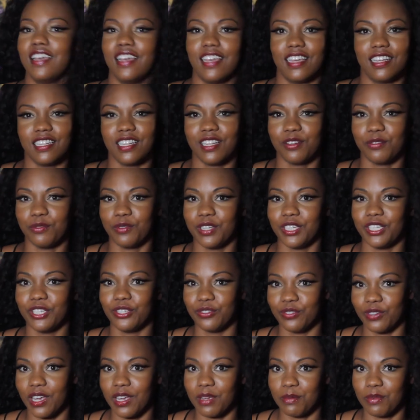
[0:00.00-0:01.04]
And then when
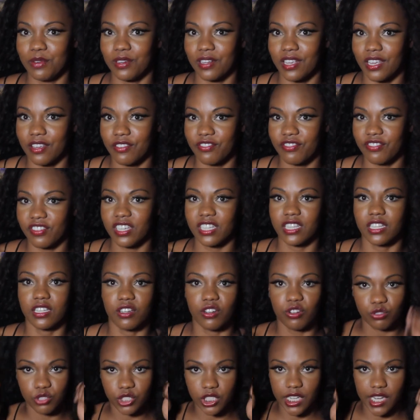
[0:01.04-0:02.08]
you're able to get free,
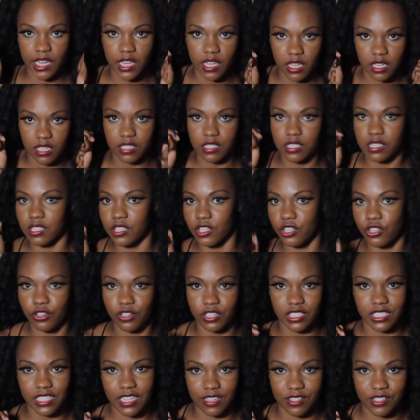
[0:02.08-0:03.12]
then go check it,
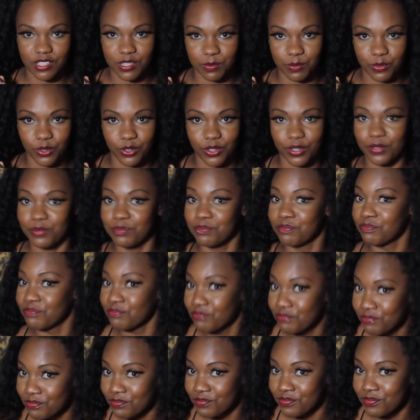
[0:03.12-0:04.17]
secure it down some more.
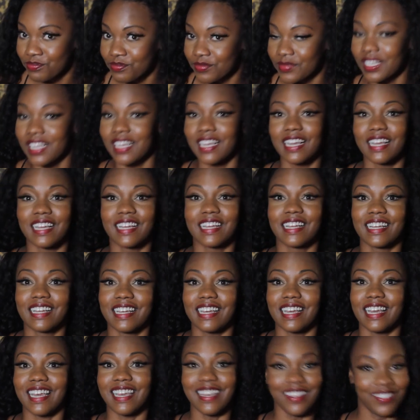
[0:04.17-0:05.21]

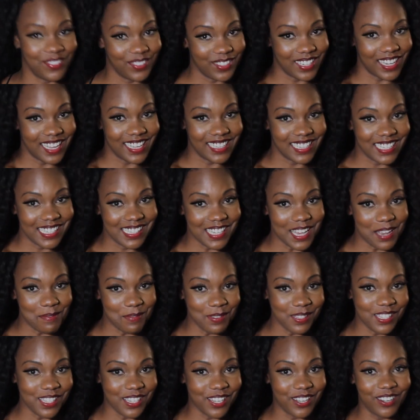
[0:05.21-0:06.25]
If you like this
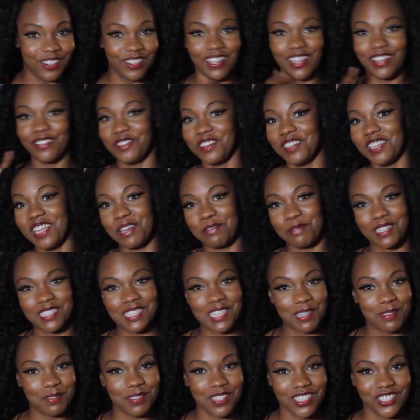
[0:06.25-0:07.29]
episode, if you like my
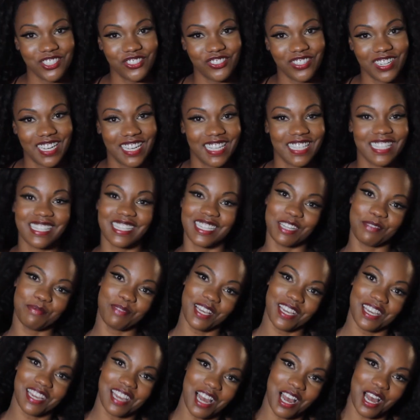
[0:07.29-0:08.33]
tips and tricks, leave
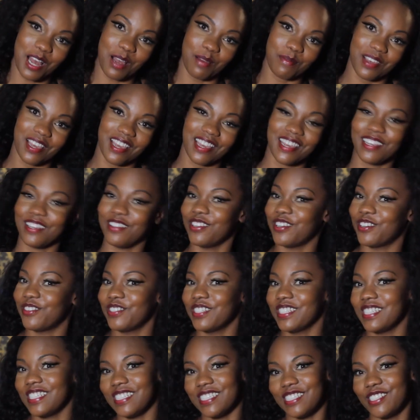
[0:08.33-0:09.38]
me a comment. You know
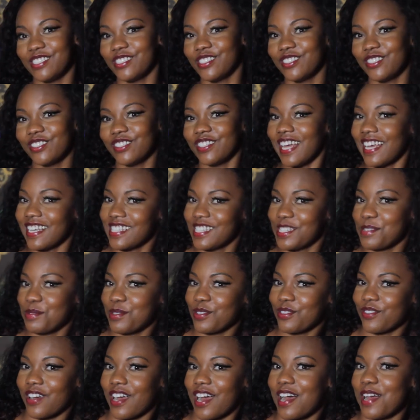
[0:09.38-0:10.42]
what to do, like,
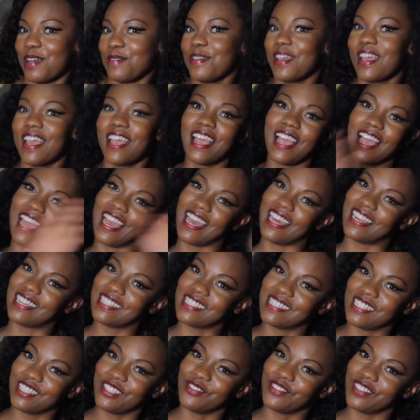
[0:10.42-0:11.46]
subscribe, and
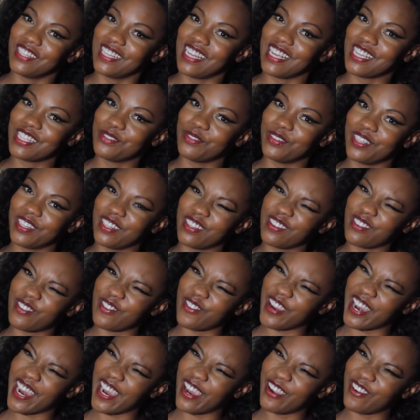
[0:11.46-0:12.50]
I'll see you for the next one.
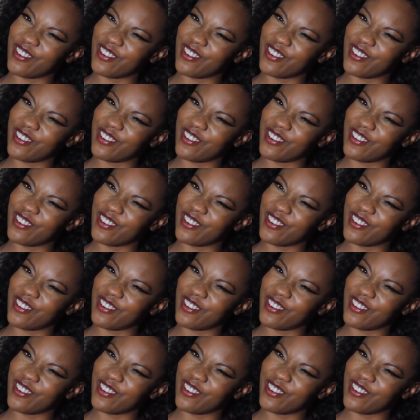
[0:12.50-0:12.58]
Bye.